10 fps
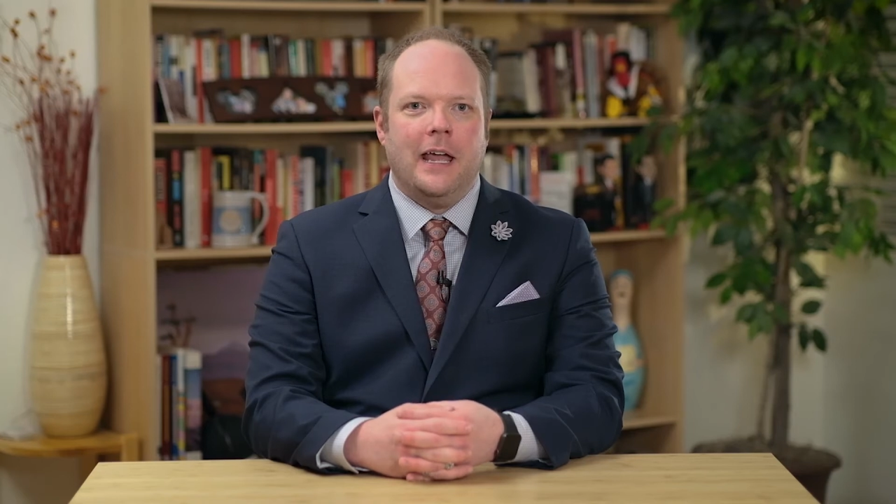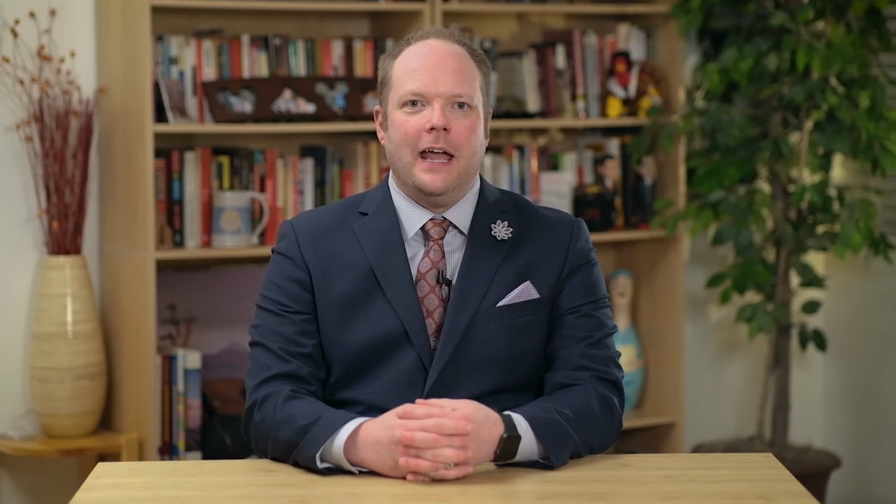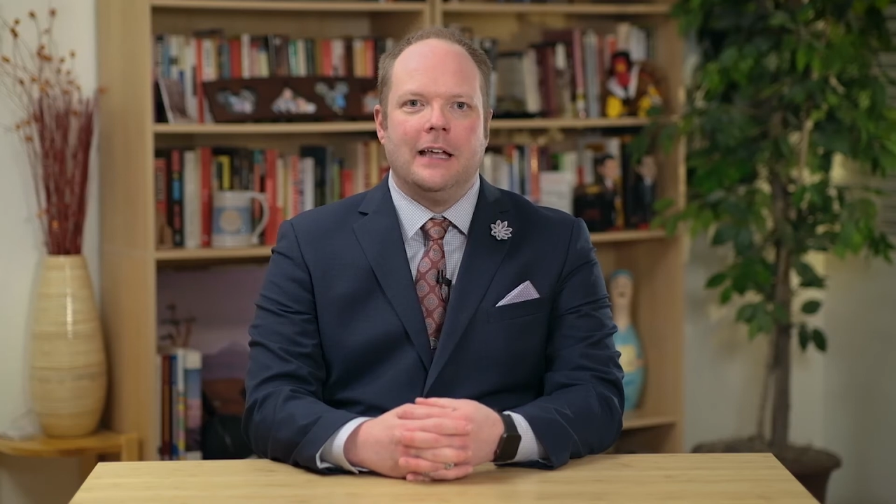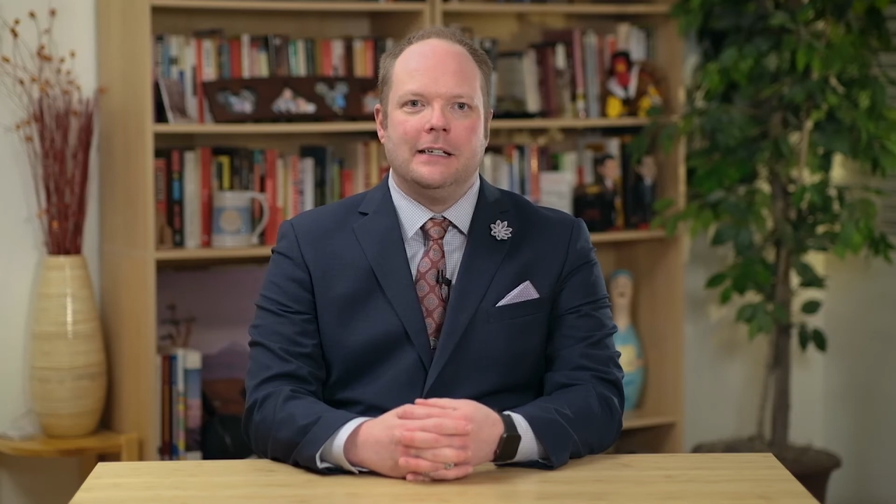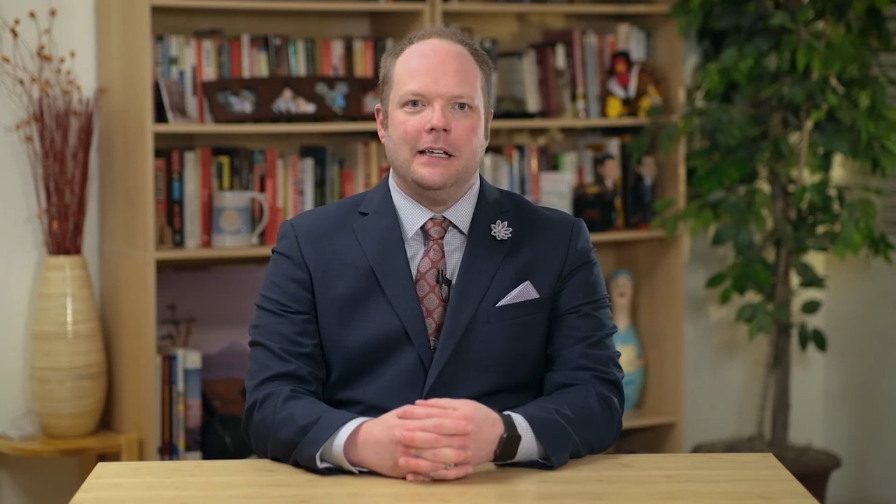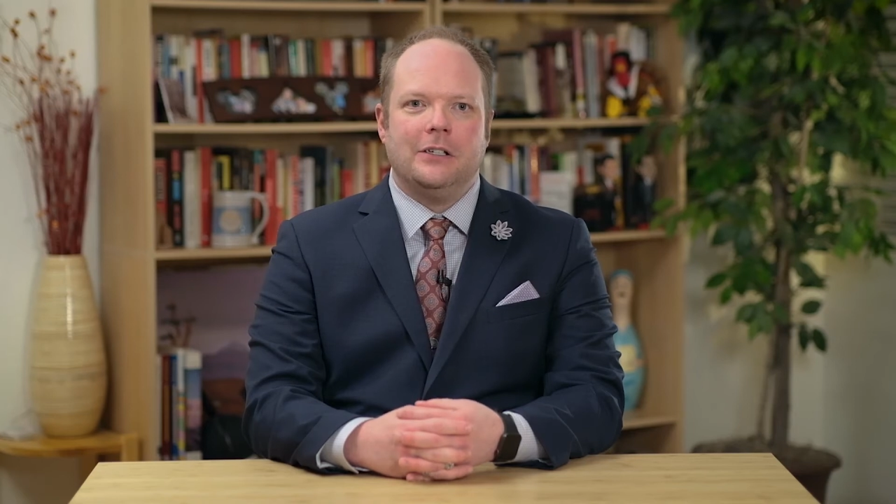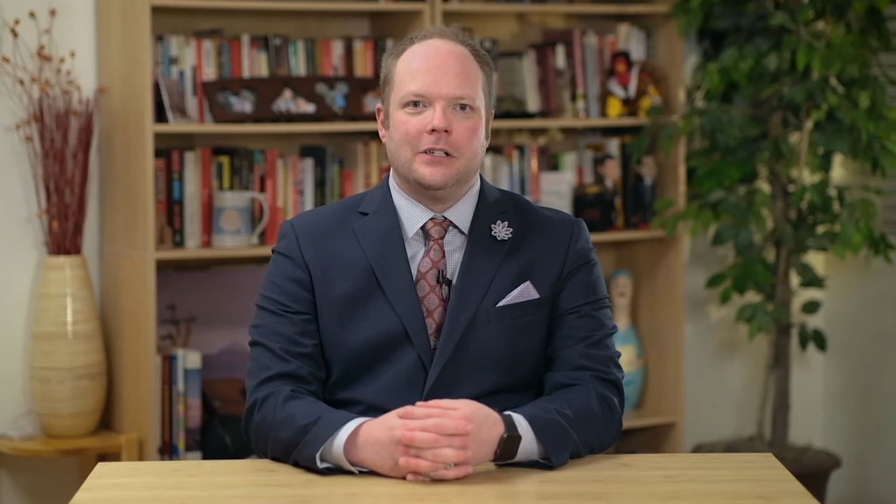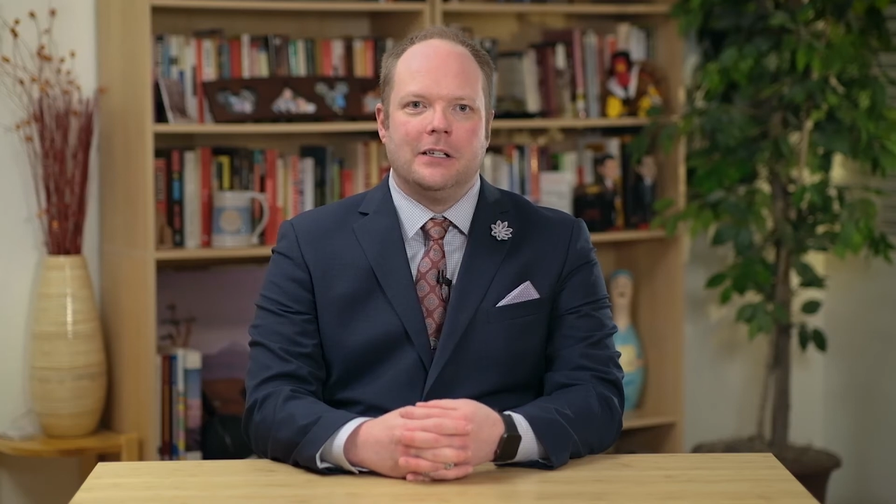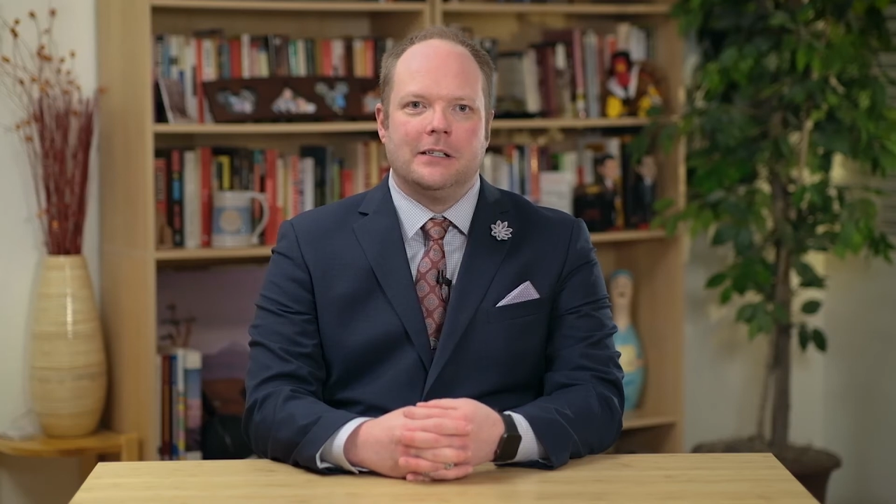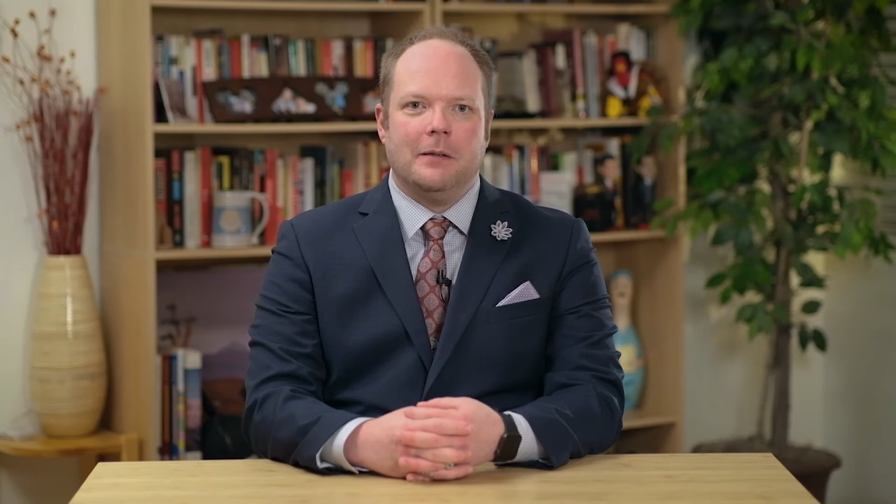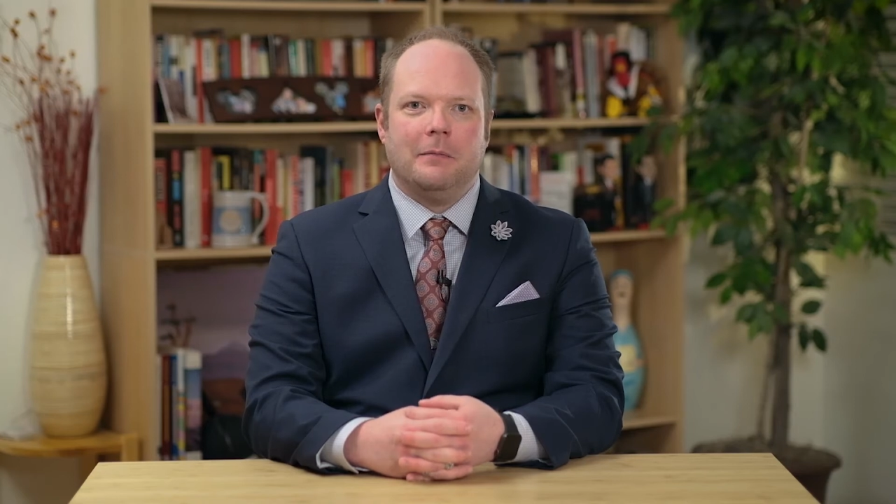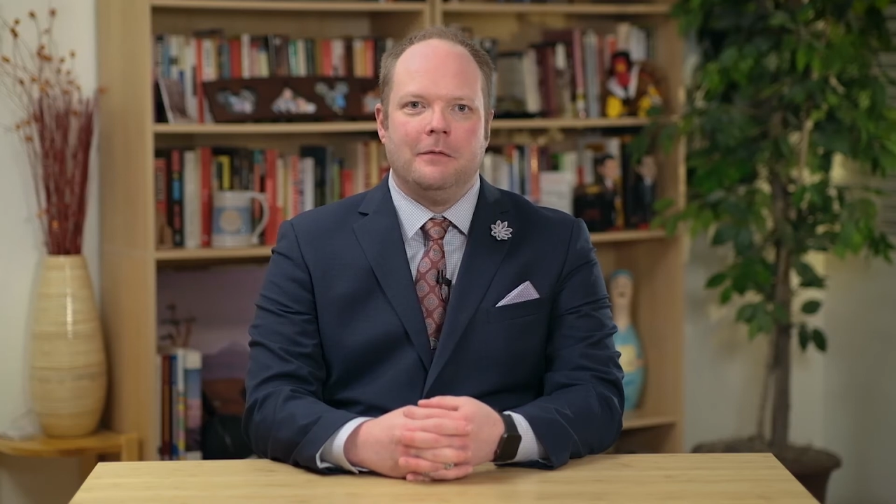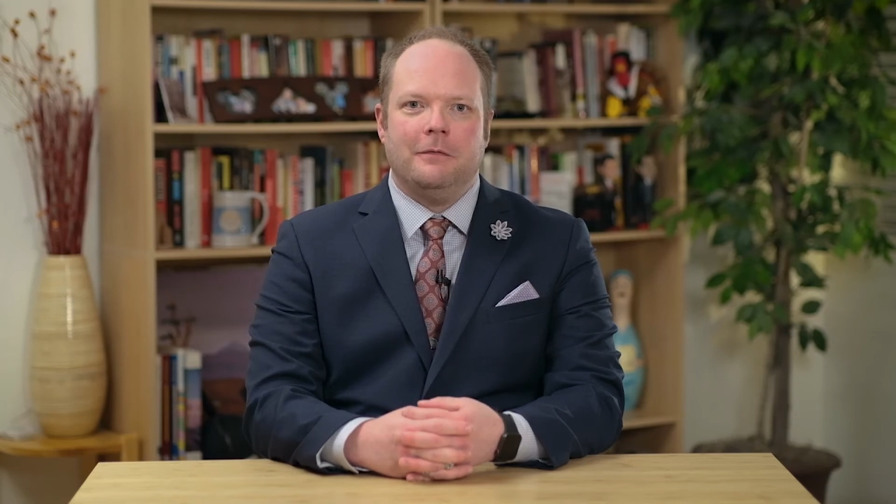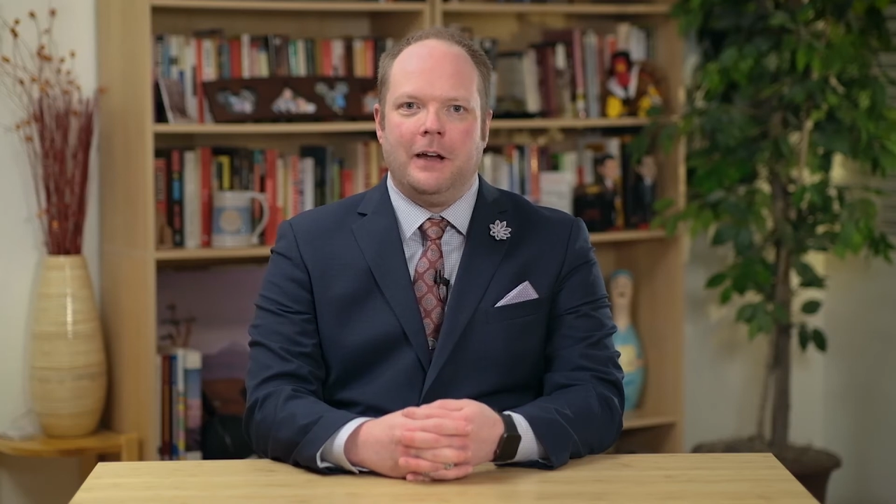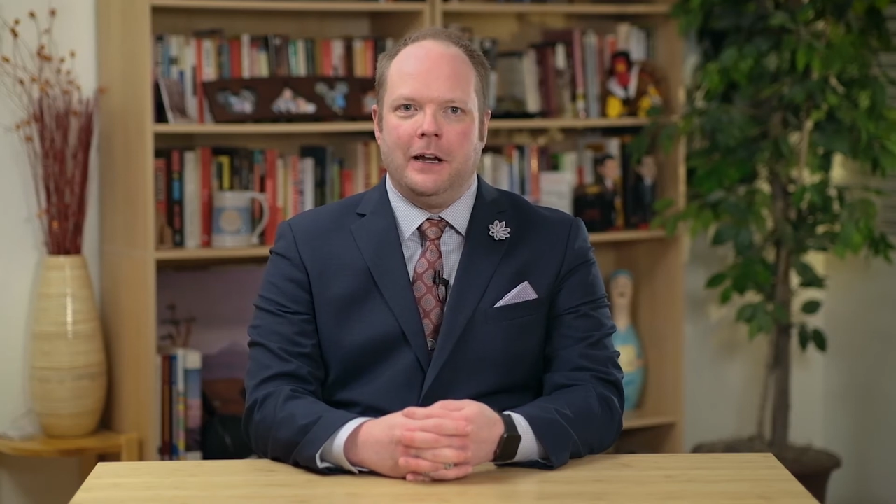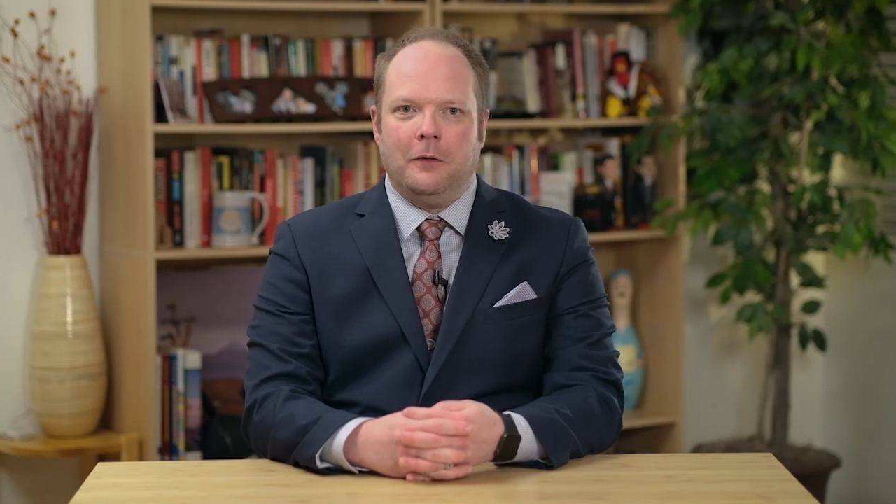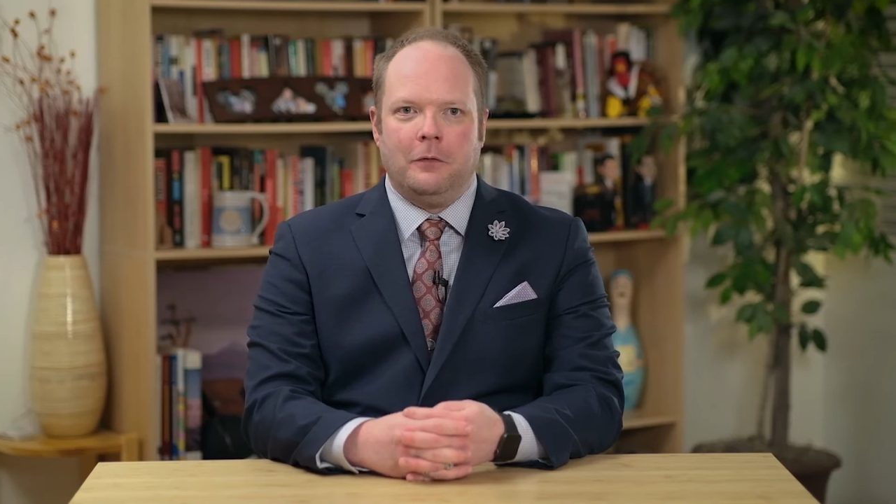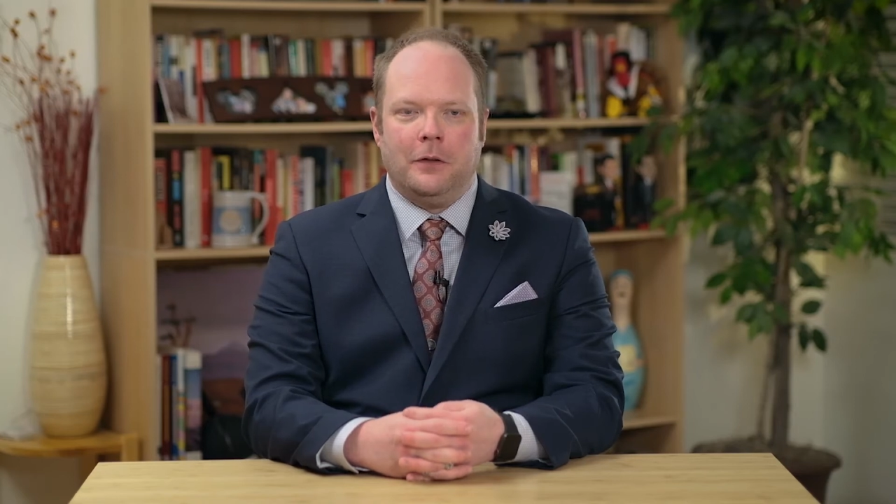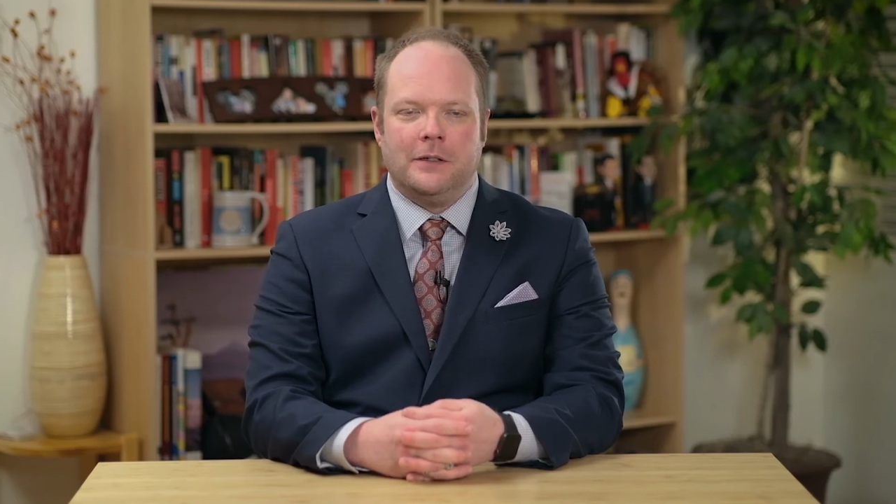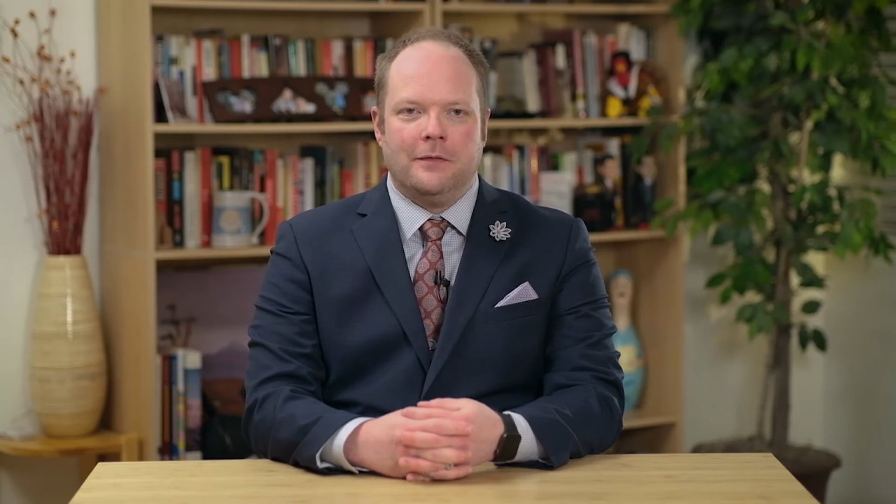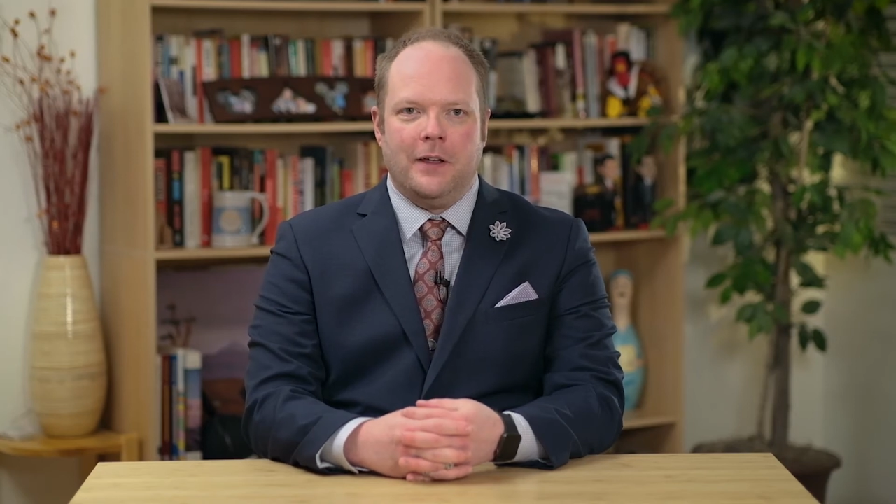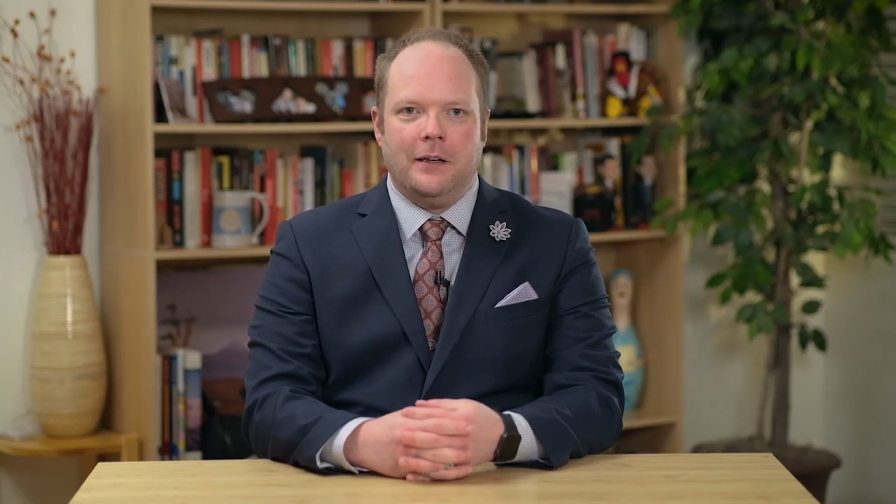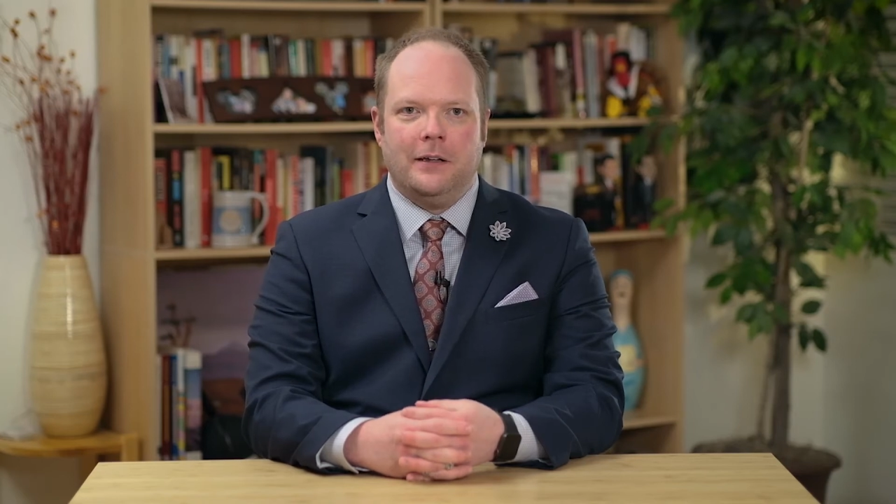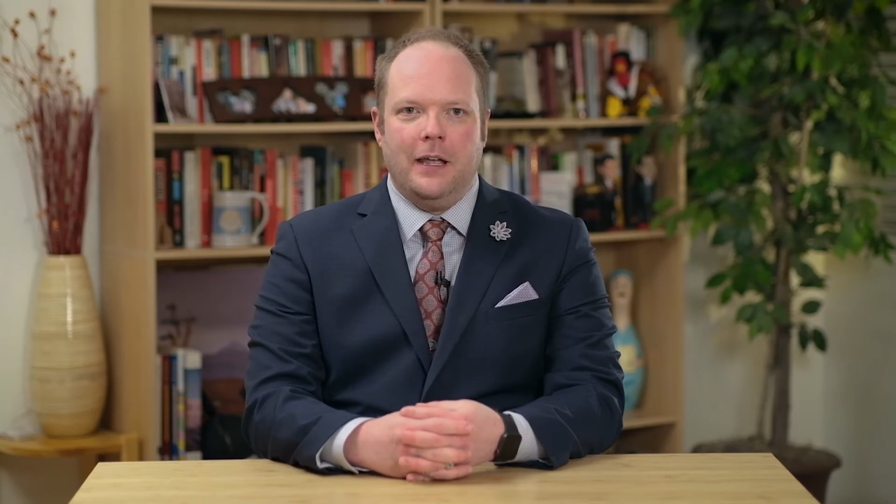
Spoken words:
has each done something vital for this event,